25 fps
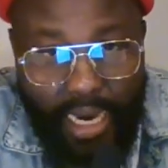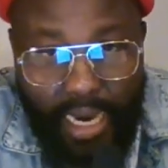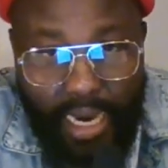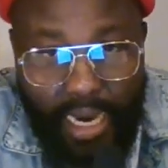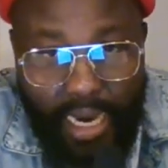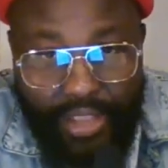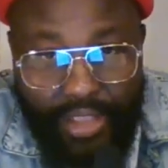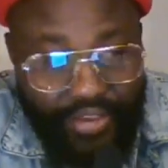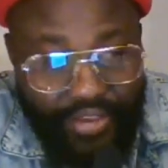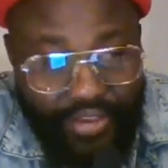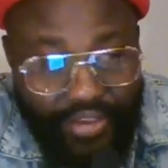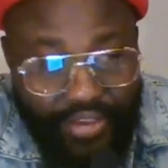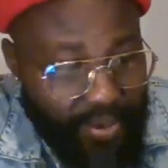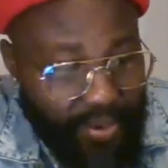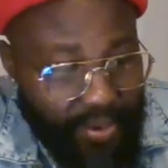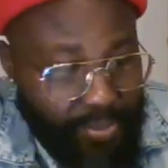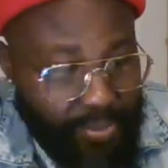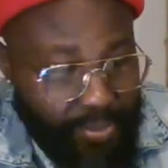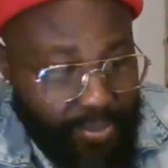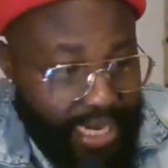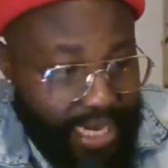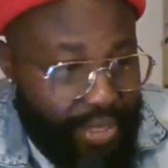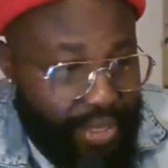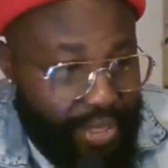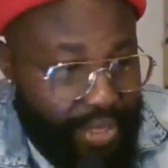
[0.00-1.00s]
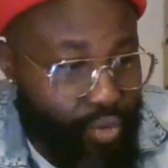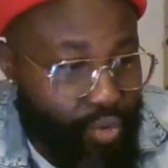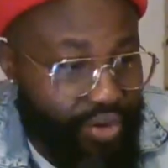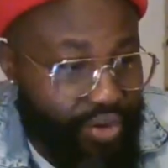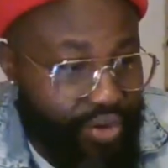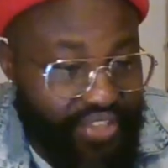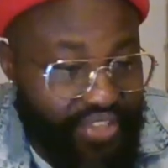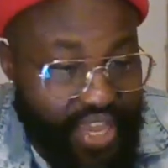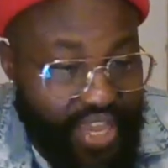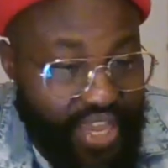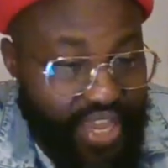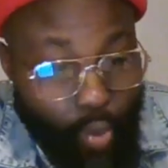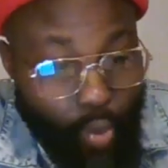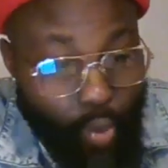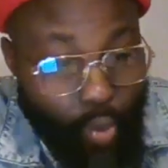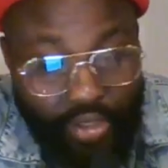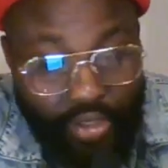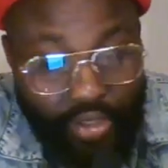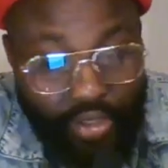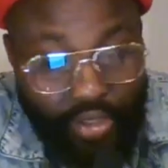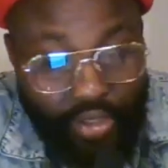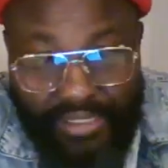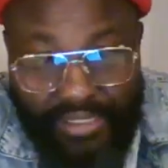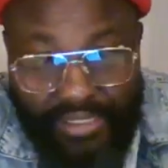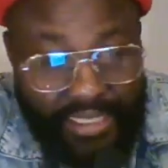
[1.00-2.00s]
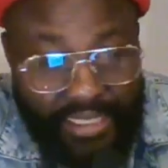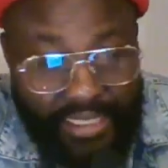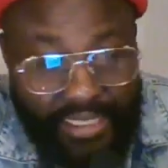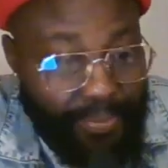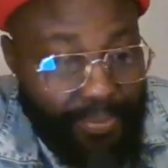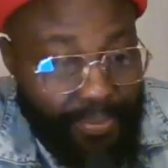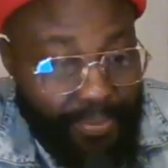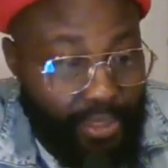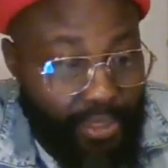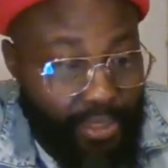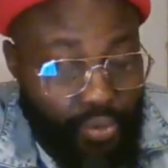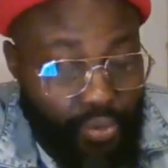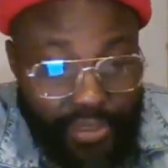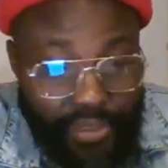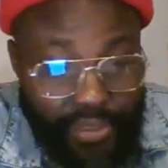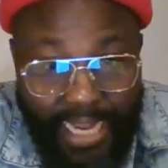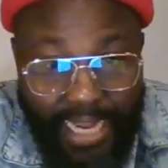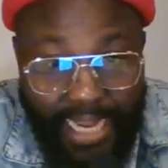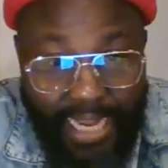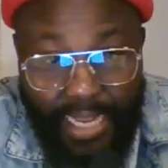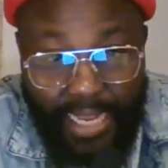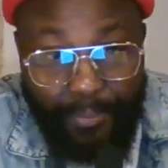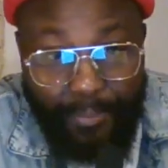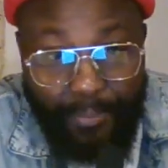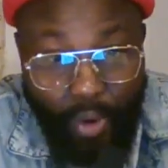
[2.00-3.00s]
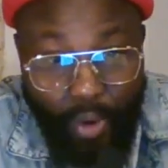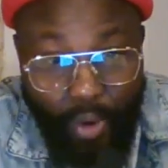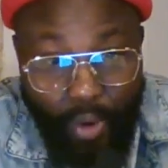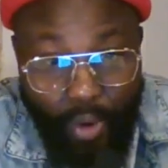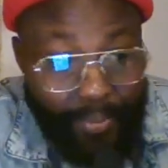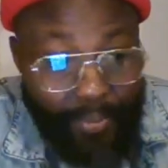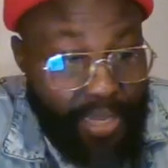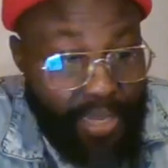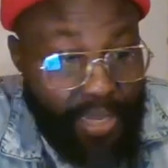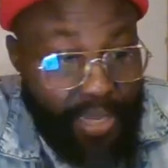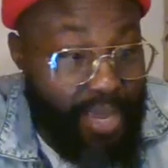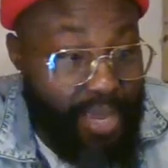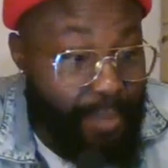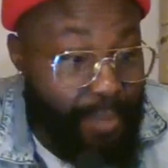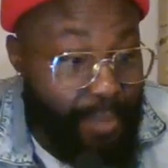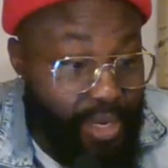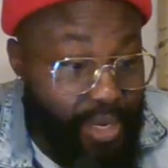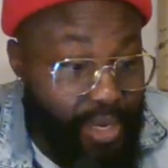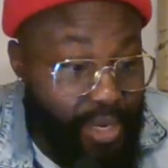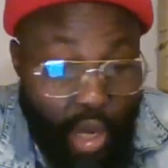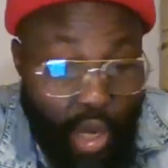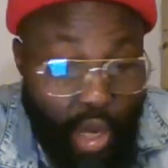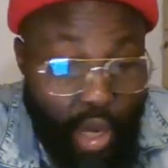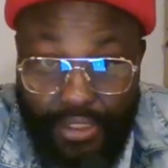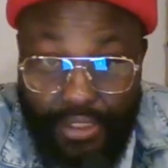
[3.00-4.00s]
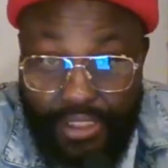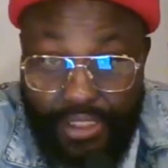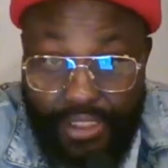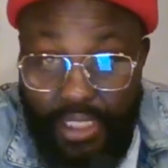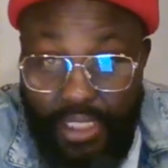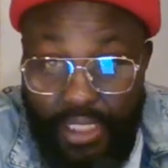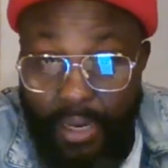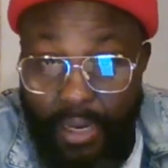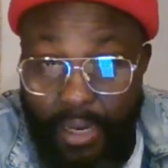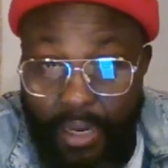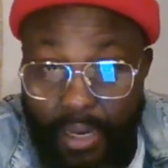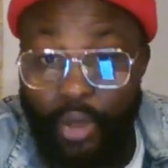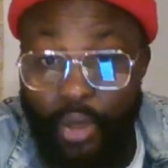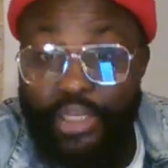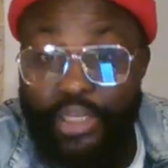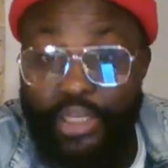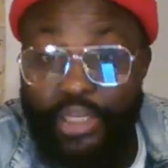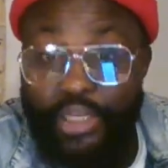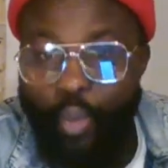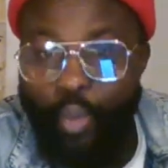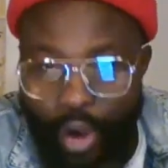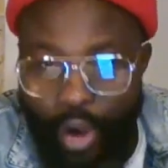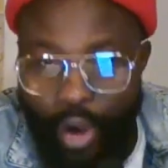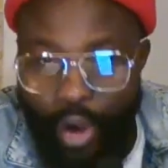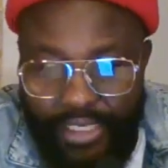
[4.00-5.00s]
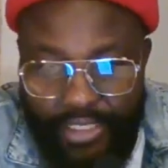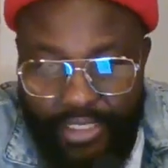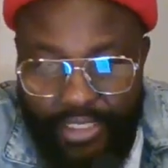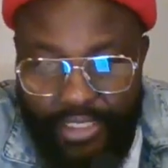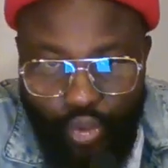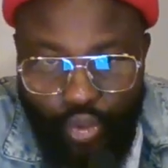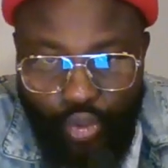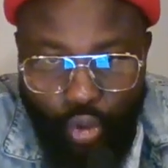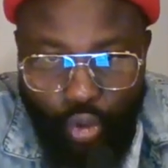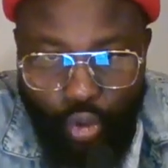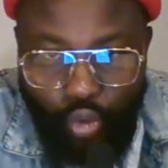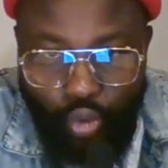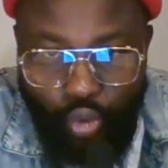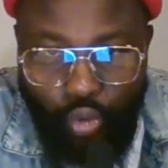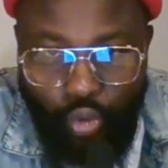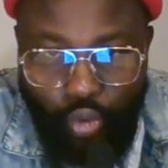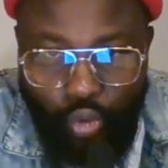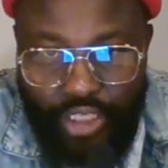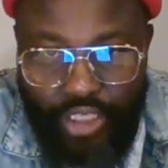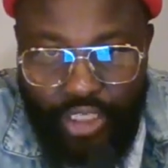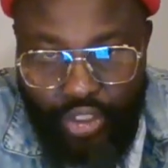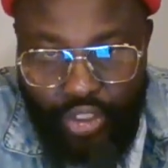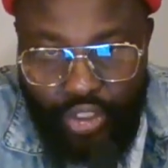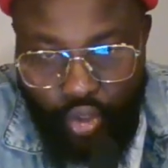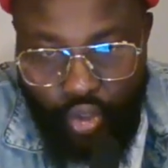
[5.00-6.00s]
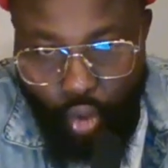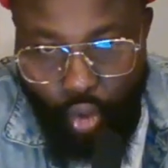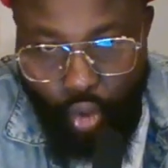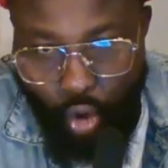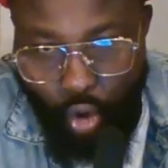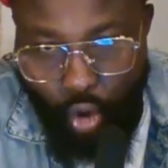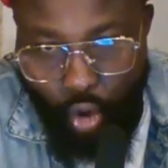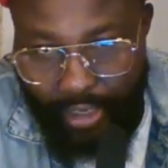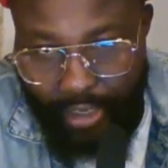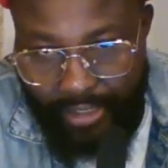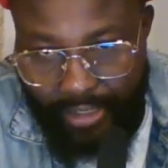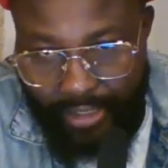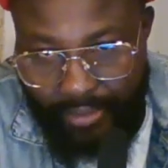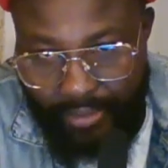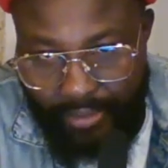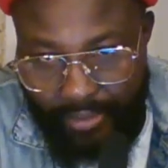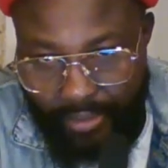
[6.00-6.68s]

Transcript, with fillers: If I'm telling you, if they want Mazi Nnamdi Kanu to die there, probably, maybe not, but they want this struggle to be destroyed.